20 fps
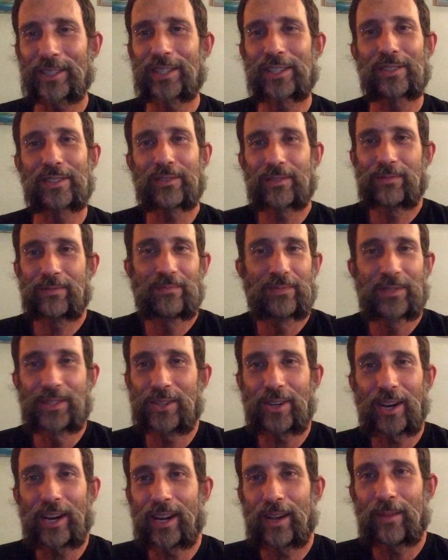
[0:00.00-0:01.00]
just
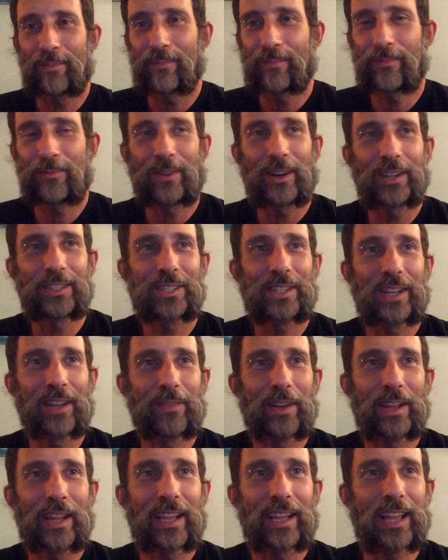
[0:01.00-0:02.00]
straight up French
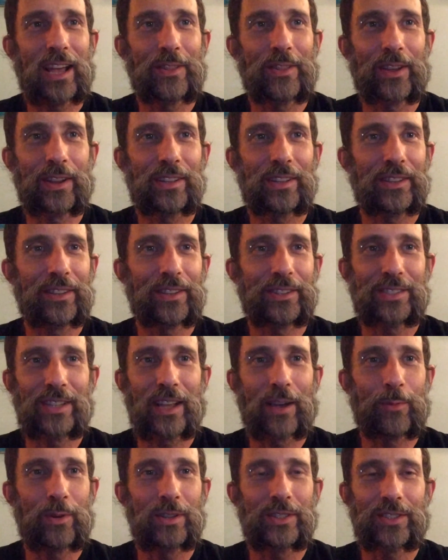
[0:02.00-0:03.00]
stuff. I like how there's
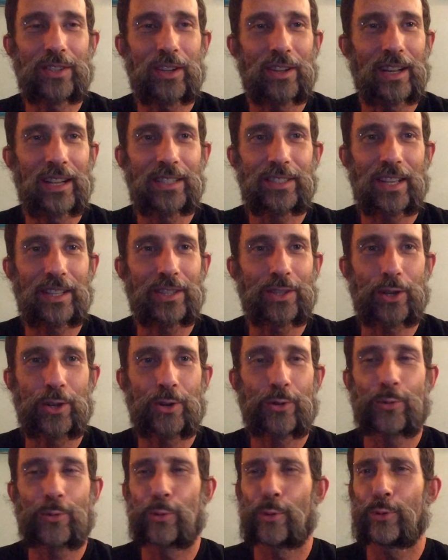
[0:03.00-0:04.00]
that one song that has like the
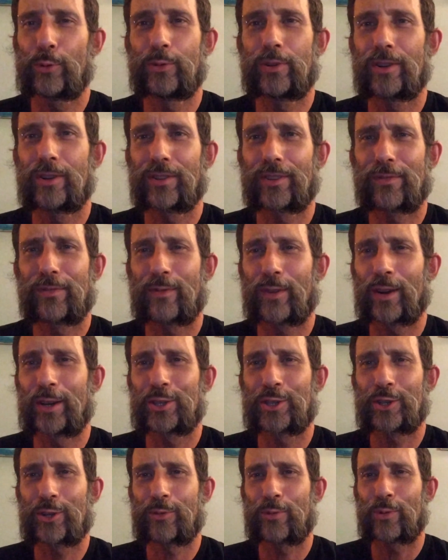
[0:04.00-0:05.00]
crooner, the
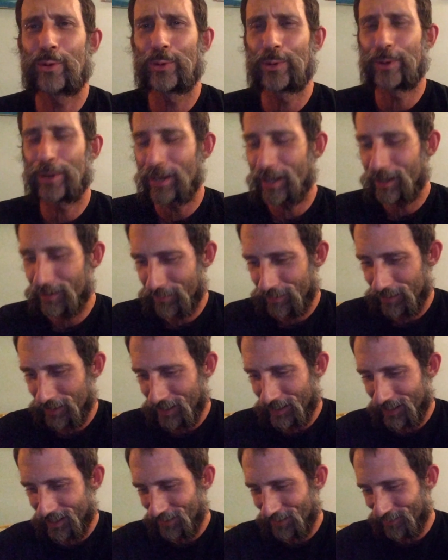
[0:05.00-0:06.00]
French crooner
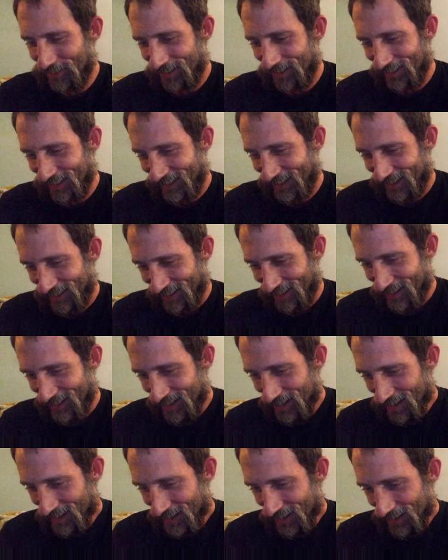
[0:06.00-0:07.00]
and everything
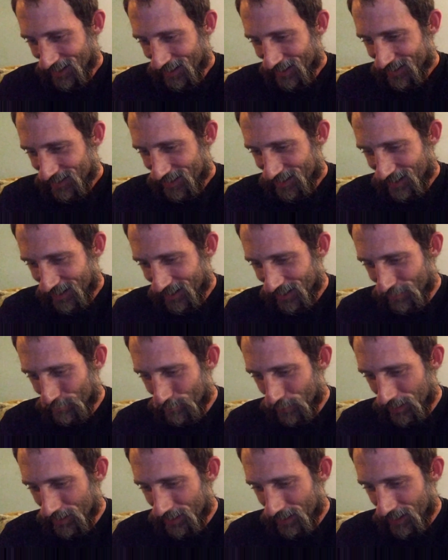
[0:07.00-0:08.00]

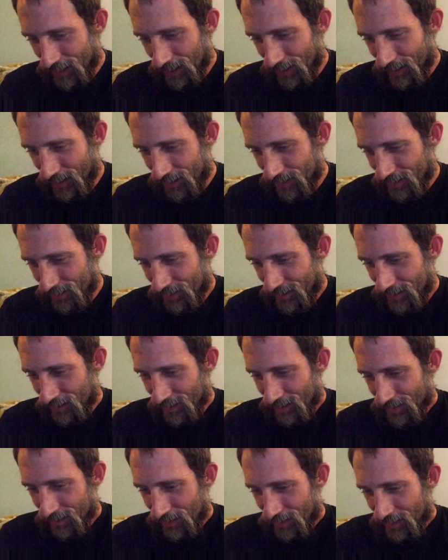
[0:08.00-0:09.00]
singing. But
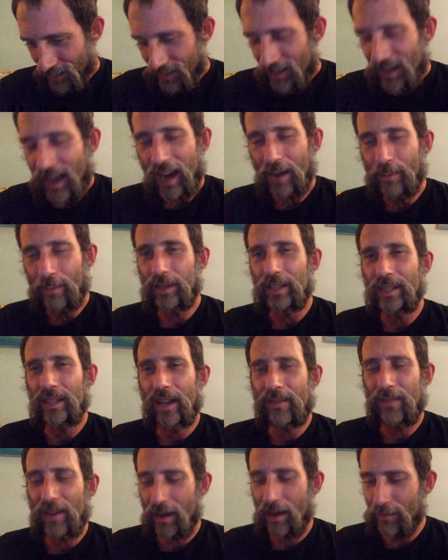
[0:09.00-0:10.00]
yeah, I really
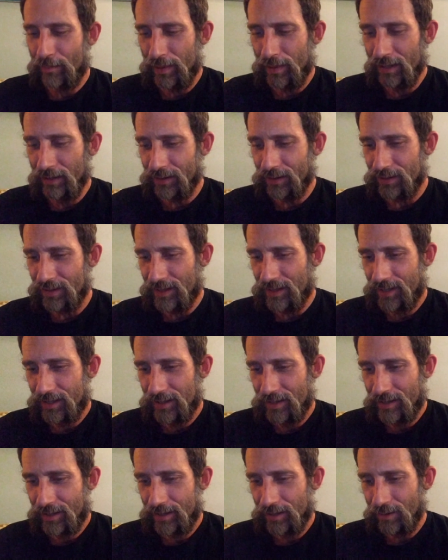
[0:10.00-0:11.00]
love how it
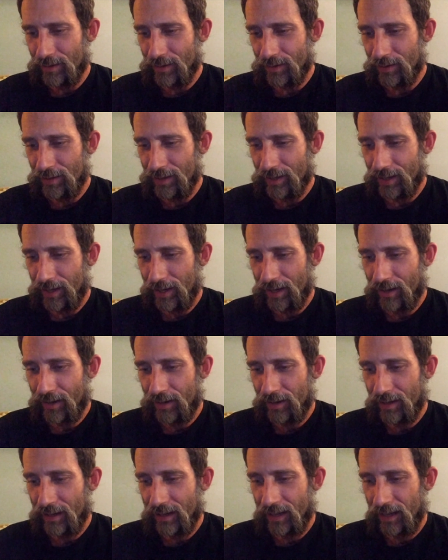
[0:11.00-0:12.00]
builds too, you
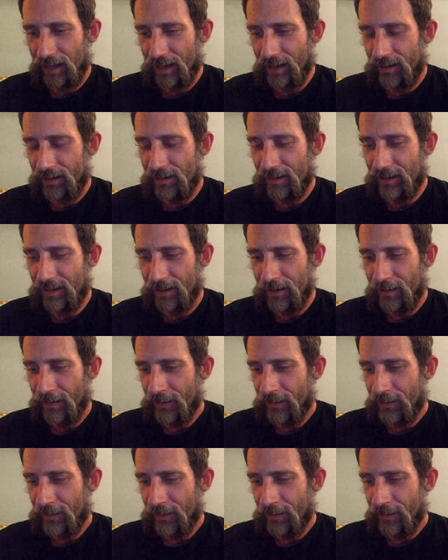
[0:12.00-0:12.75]
know, and